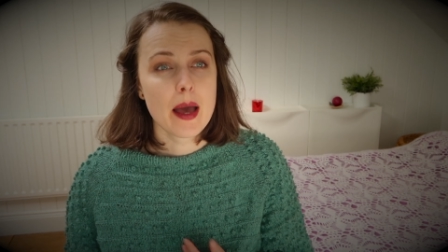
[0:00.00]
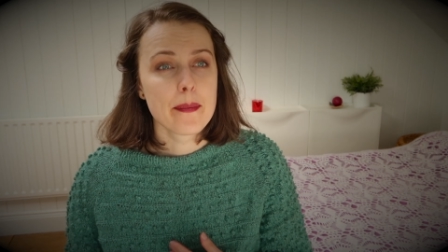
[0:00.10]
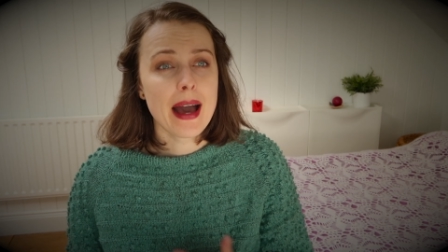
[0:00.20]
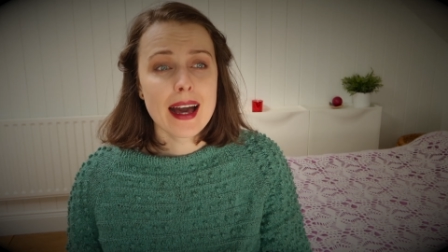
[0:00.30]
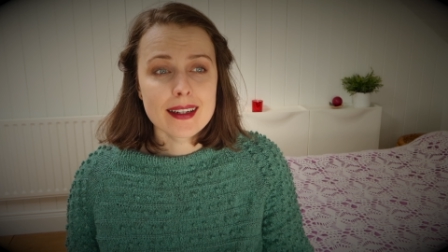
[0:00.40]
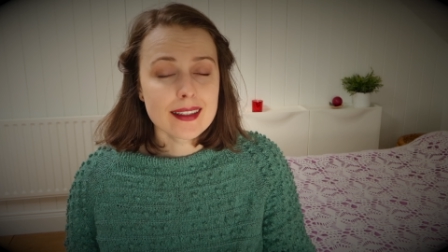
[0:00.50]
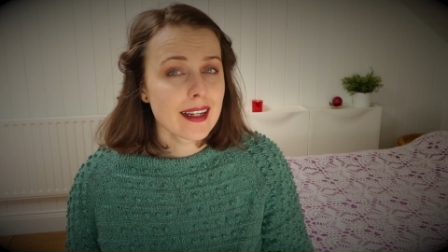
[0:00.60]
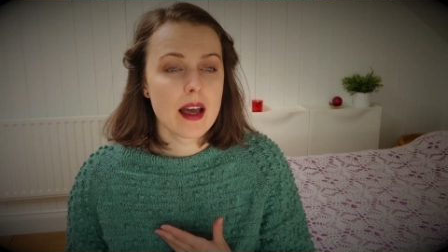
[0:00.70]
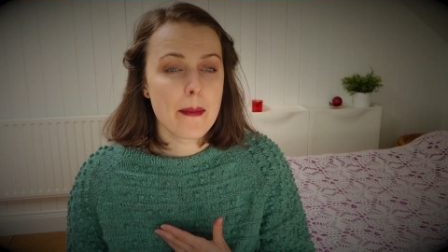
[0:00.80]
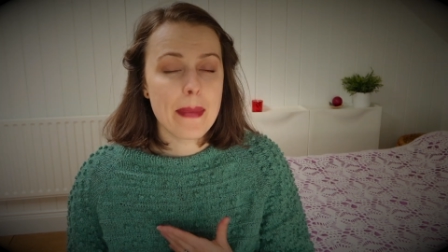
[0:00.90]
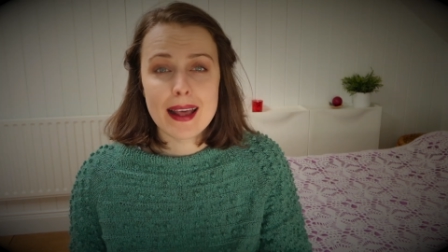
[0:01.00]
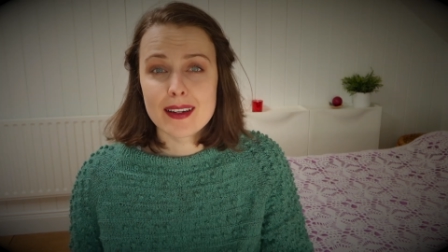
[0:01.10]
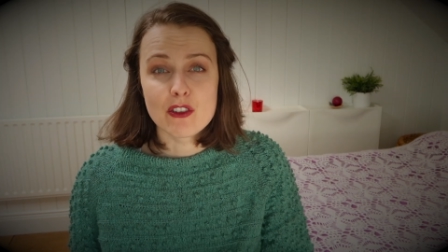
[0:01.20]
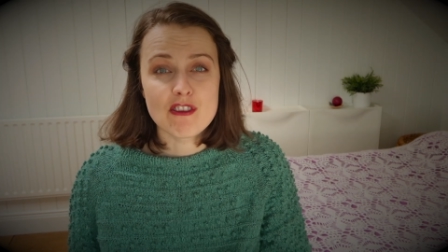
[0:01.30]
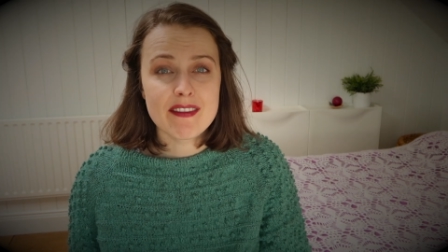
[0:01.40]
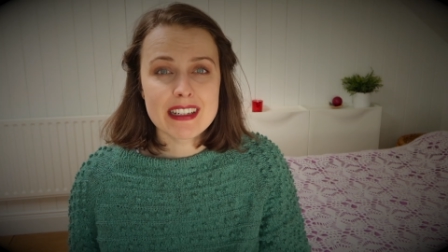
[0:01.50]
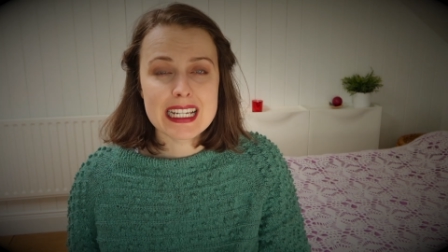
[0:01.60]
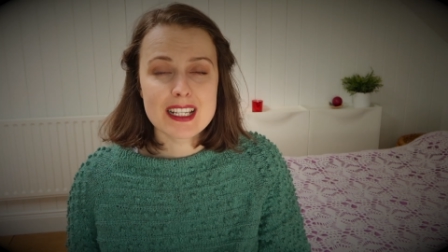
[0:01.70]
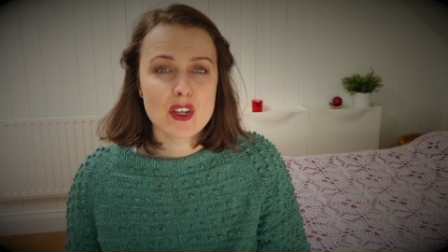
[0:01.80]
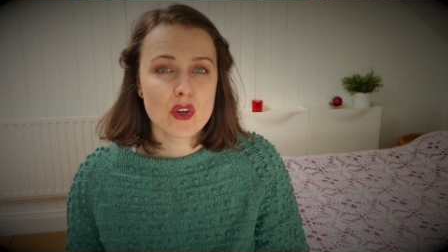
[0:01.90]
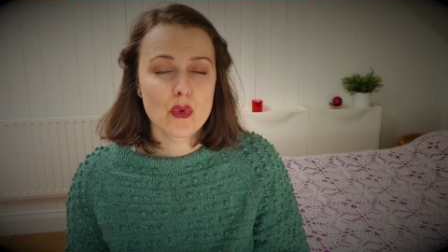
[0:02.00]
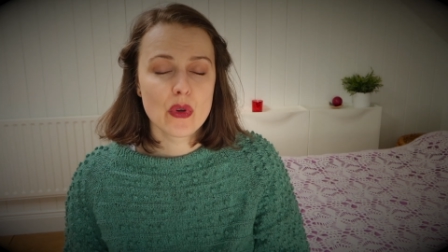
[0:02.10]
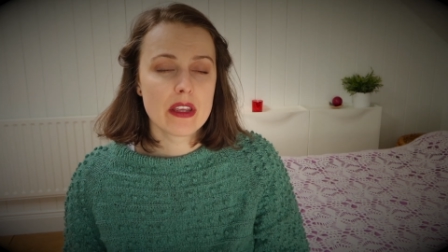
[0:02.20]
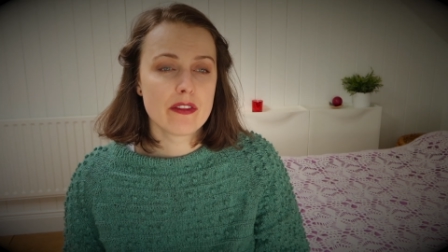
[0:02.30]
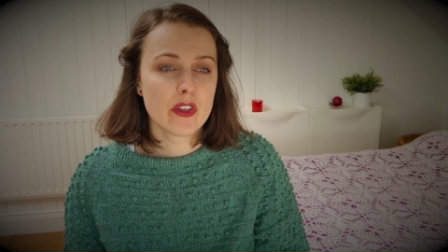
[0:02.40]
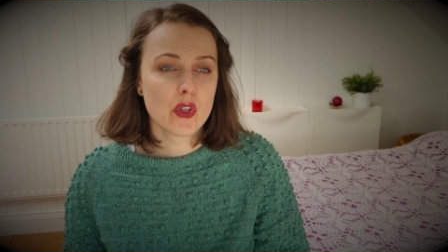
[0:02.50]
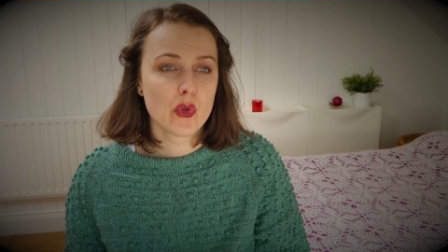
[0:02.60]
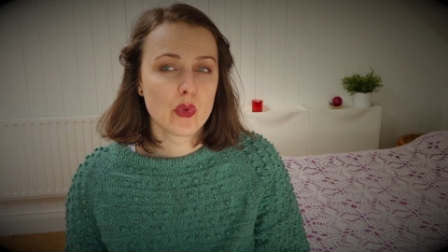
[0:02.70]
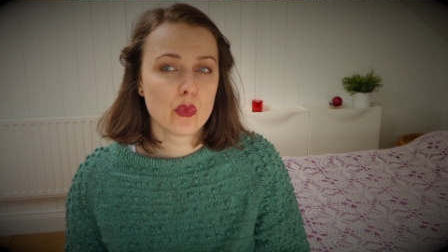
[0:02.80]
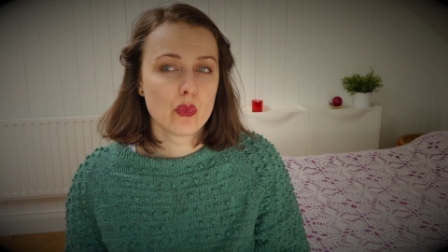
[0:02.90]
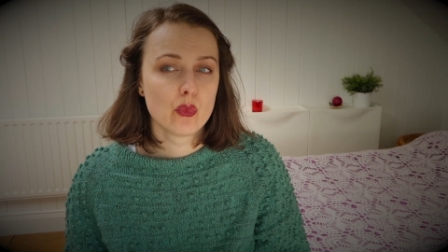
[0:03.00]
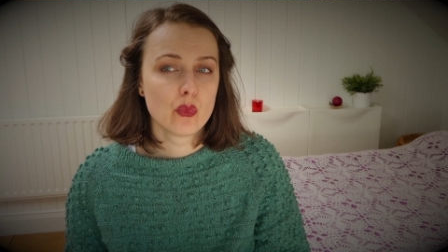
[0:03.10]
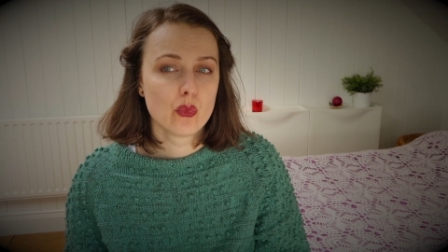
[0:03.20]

a pattern, a pattern on Ravelry so if you